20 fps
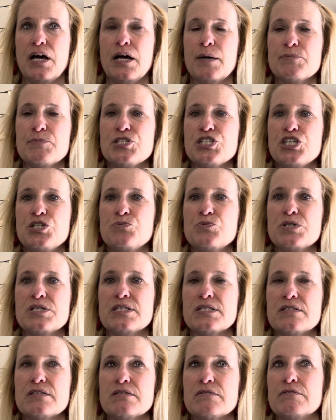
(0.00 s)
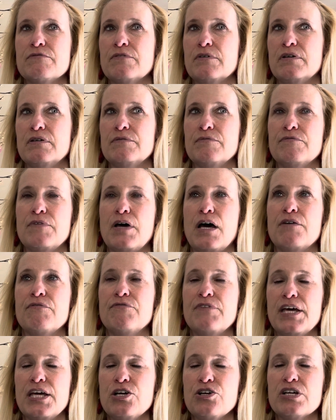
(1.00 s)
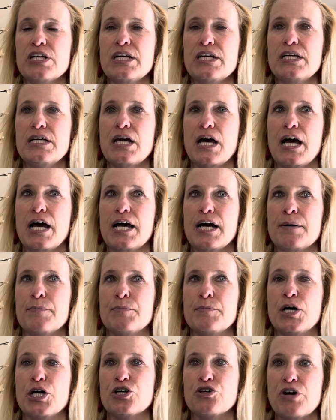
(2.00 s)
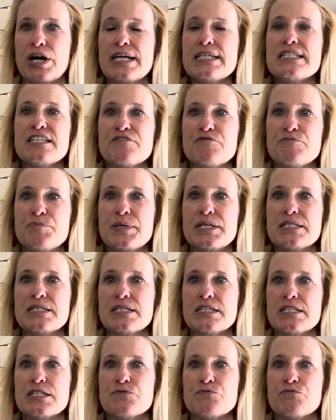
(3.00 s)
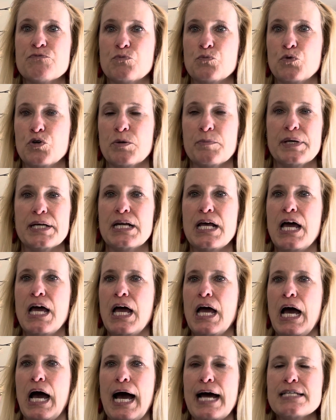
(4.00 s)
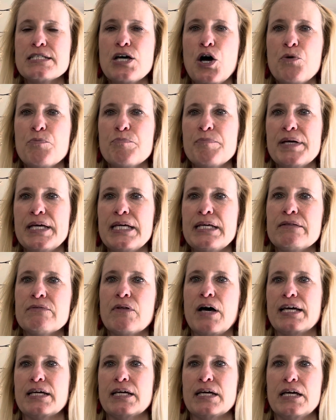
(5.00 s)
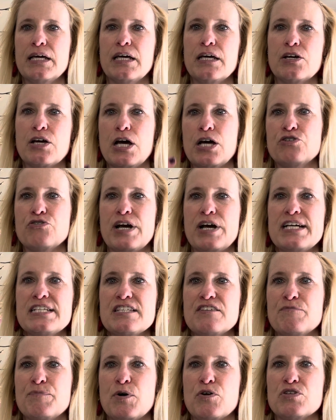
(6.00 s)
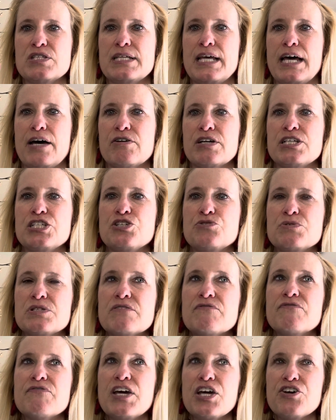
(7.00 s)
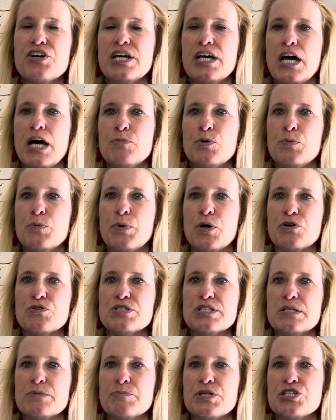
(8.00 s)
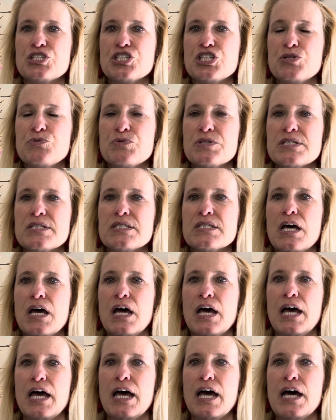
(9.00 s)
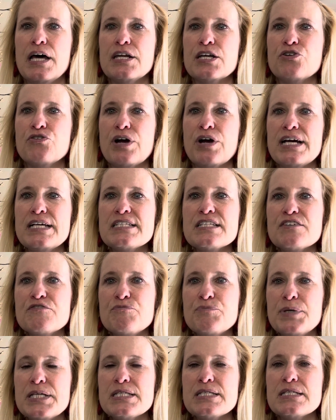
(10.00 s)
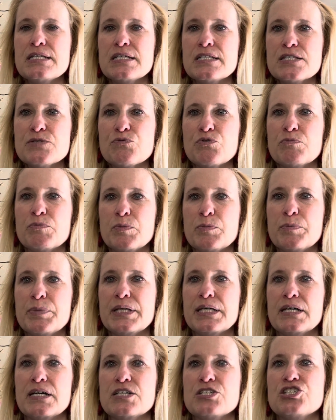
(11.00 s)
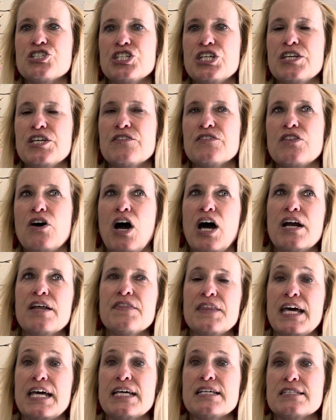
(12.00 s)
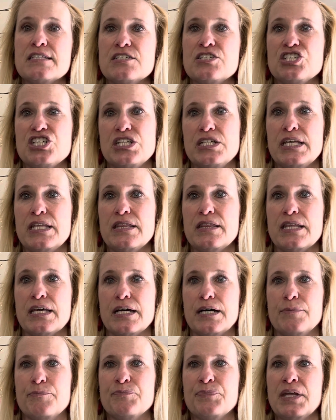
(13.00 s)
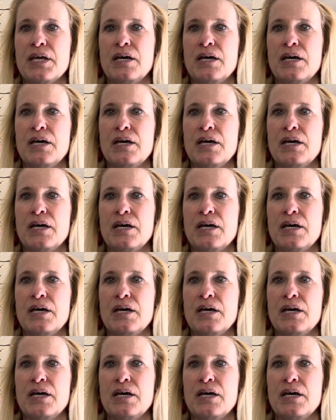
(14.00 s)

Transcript: She was a very aggressive businesswoman. I don't mean like aggressive personality. She was a very humble person, but she was an aggressive businesswoman because she thought of things and she did them,